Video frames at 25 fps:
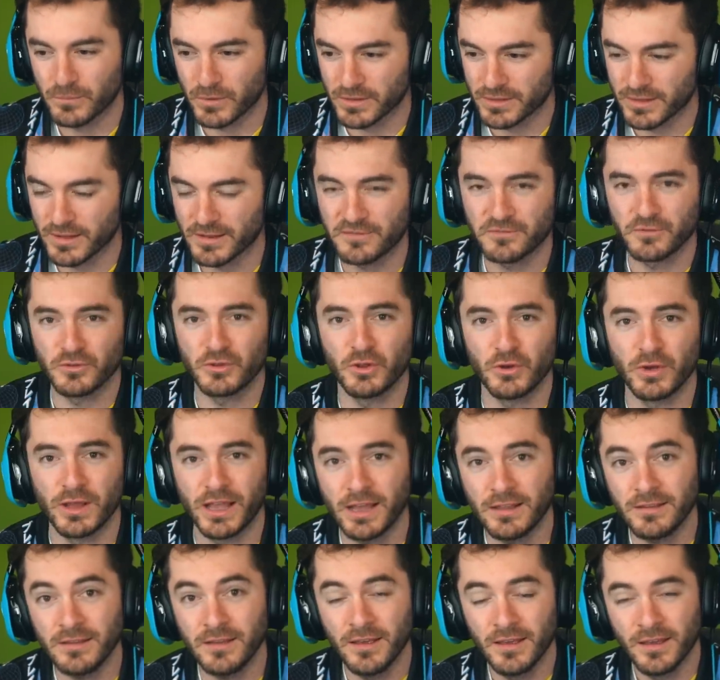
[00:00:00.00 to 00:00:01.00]
But thanks for tuning
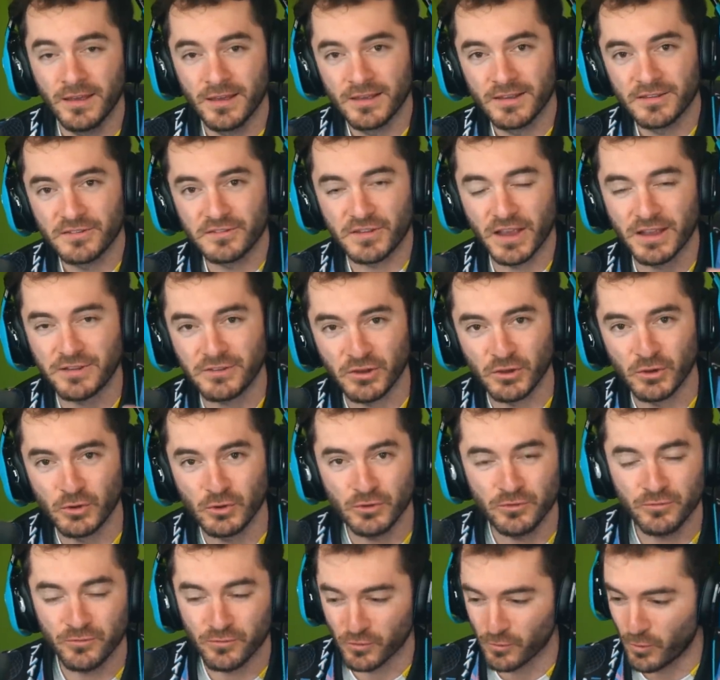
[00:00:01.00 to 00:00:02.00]
in. Stay
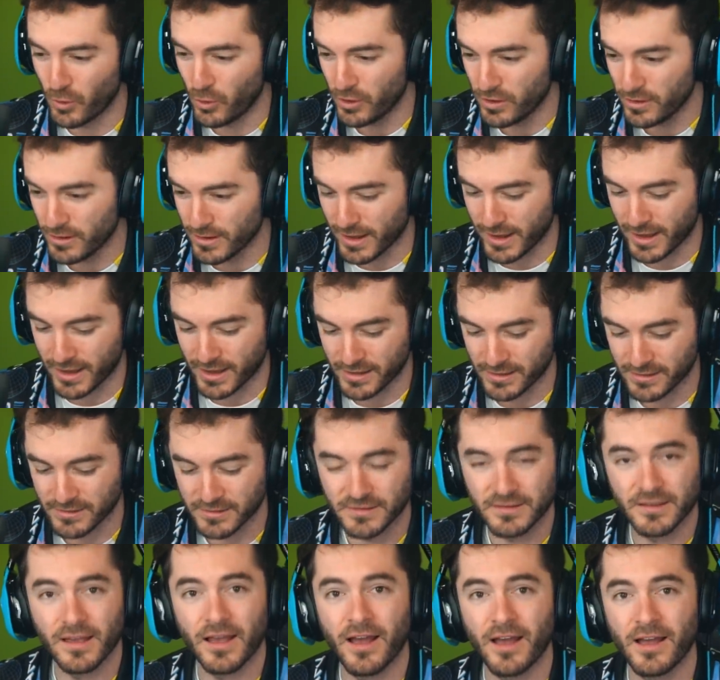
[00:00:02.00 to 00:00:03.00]
tuned for more,
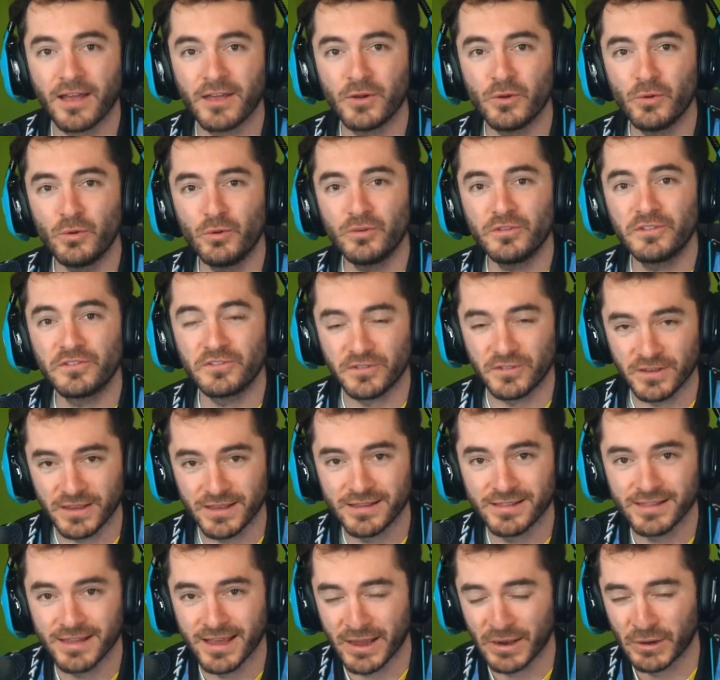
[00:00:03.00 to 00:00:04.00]
and I will see
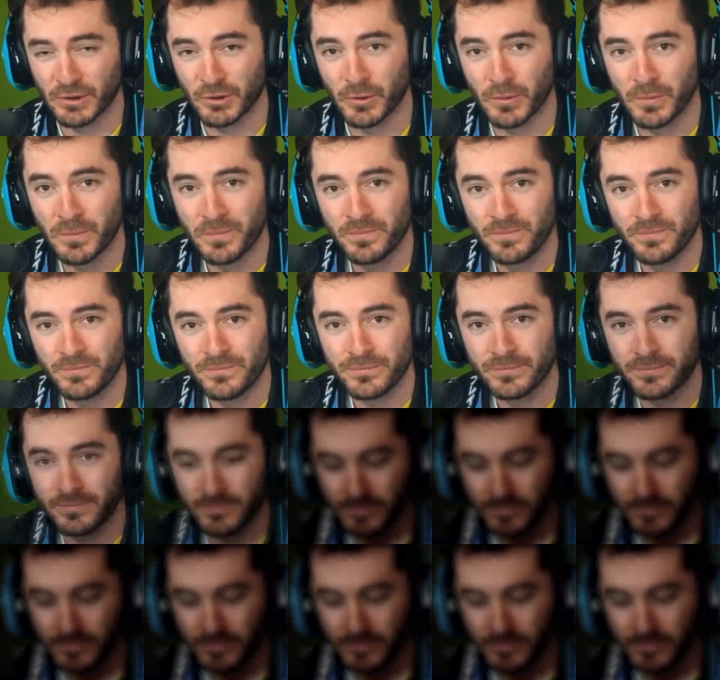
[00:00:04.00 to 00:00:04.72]
you later.